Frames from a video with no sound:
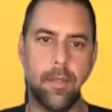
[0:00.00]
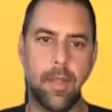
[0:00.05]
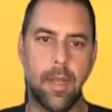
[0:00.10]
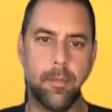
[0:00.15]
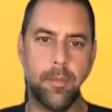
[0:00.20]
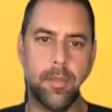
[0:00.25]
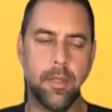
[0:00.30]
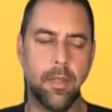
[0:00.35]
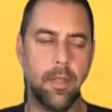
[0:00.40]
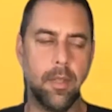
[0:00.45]

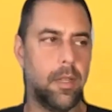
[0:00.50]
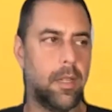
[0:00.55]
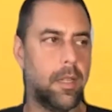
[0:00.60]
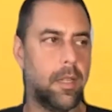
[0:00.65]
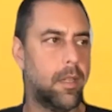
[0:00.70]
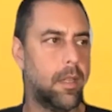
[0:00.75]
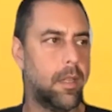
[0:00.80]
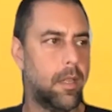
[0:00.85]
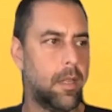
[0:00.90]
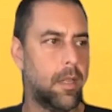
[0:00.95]

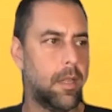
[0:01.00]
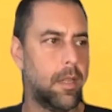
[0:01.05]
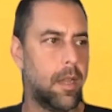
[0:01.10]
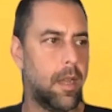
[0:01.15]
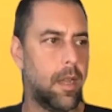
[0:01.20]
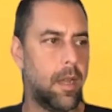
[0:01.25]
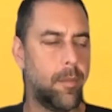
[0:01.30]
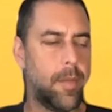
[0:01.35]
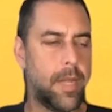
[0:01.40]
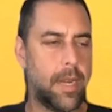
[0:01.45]
absolutely.
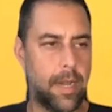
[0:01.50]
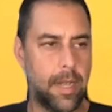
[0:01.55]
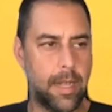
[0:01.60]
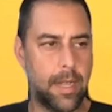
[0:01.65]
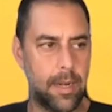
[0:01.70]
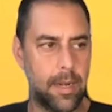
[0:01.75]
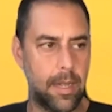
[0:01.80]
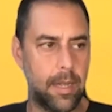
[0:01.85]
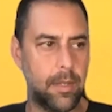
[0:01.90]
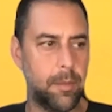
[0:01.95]

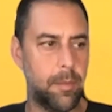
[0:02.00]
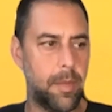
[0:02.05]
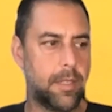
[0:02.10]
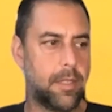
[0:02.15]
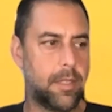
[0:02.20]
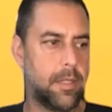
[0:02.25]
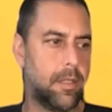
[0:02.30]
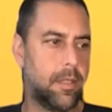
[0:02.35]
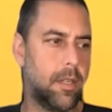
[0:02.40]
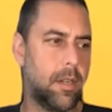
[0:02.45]
And you
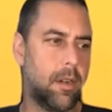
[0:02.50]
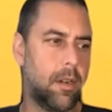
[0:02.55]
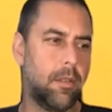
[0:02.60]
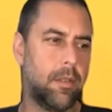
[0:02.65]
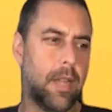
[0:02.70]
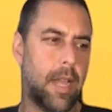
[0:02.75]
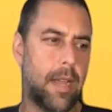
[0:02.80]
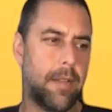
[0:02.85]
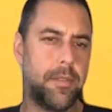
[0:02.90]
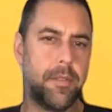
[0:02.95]
mentioned,
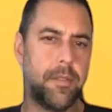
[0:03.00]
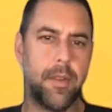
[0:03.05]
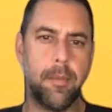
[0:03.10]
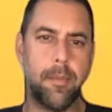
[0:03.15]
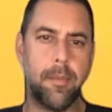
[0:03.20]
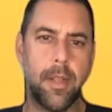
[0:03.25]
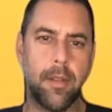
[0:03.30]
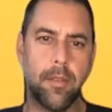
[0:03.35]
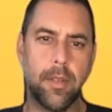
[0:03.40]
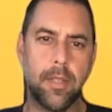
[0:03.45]
live
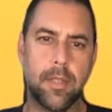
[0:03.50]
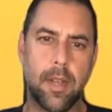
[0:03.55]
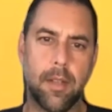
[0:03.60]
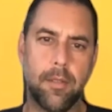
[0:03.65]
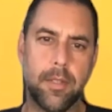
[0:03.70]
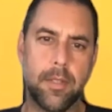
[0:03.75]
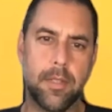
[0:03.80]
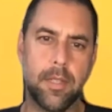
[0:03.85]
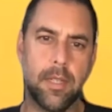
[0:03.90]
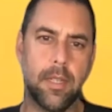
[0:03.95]
streaming, which
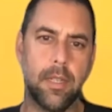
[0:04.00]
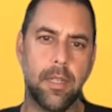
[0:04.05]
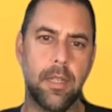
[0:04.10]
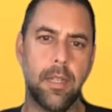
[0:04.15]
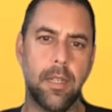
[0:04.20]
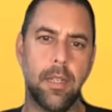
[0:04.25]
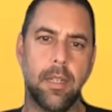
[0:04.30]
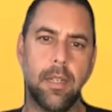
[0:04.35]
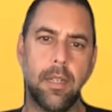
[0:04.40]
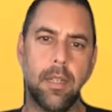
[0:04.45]
obviously,
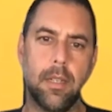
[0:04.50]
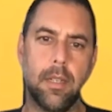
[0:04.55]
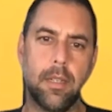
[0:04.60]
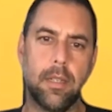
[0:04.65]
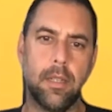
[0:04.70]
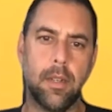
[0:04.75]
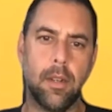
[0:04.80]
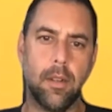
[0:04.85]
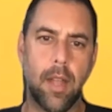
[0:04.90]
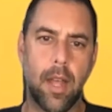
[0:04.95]

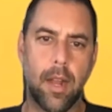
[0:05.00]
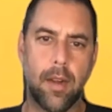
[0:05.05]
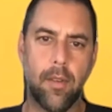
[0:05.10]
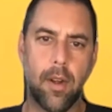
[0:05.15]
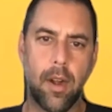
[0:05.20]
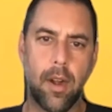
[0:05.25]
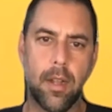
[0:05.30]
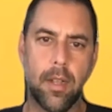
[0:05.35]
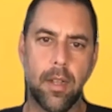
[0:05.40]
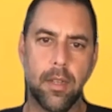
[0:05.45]
a lot of
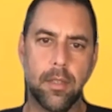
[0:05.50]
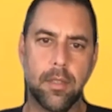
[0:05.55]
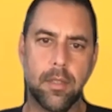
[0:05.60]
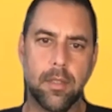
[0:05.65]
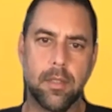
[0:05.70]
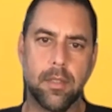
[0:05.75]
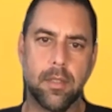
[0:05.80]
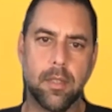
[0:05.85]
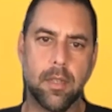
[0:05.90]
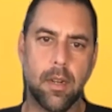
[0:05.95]

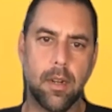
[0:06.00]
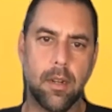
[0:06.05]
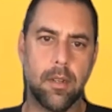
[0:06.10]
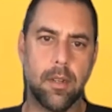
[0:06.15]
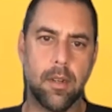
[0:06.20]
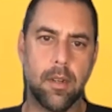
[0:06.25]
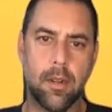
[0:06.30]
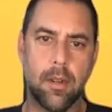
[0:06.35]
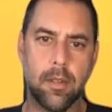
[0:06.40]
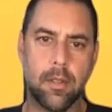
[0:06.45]
artists are
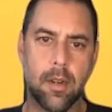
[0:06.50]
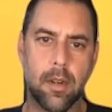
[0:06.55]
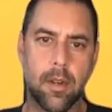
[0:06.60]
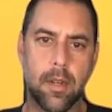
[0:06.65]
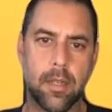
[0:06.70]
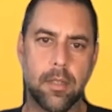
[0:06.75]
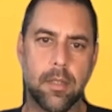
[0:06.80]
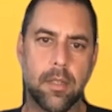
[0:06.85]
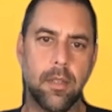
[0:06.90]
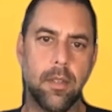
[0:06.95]

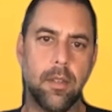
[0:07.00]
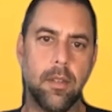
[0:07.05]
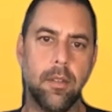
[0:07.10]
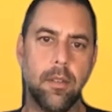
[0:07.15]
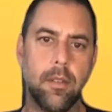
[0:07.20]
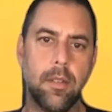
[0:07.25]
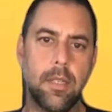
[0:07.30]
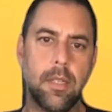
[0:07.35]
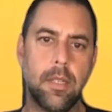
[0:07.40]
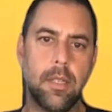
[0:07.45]
turning
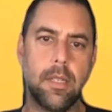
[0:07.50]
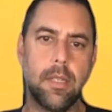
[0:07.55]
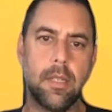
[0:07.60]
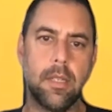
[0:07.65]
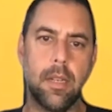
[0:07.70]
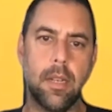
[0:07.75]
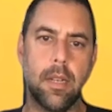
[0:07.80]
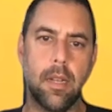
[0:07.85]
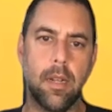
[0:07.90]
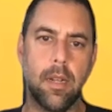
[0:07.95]
to,
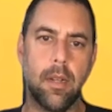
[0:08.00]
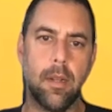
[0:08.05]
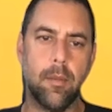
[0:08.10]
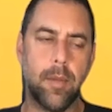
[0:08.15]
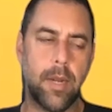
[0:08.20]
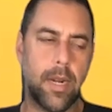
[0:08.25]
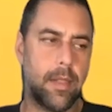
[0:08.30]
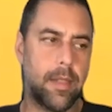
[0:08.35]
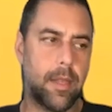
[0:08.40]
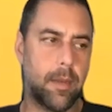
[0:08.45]

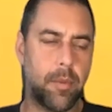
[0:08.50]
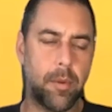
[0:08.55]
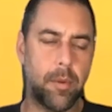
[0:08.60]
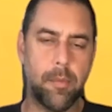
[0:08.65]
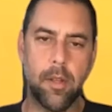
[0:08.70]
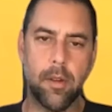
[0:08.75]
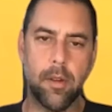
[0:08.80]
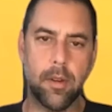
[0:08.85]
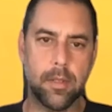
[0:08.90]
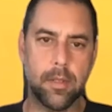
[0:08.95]
and I think
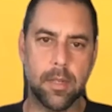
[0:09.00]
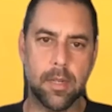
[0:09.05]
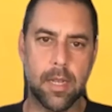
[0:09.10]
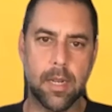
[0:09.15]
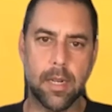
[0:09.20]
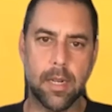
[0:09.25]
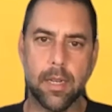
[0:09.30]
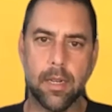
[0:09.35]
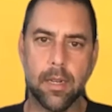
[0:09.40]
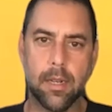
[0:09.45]
promoters are
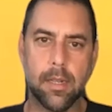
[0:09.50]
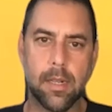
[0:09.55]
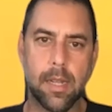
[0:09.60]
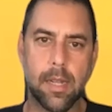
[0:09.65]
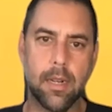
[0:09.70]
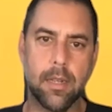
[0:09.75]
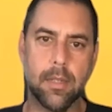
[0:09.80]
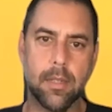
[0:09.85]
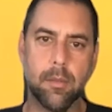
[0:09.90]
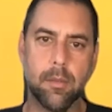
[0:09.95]
getting in on
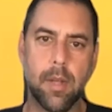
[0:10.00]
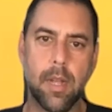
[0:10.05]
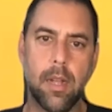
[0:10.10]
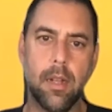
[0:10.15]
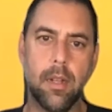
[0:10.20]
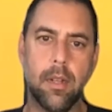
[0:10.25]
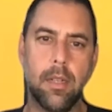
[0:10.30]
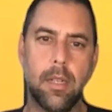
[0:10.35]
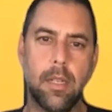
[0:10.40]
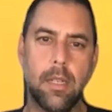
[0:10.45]
that as
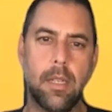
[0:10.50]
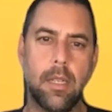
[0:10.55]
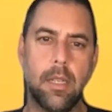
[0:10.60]
well.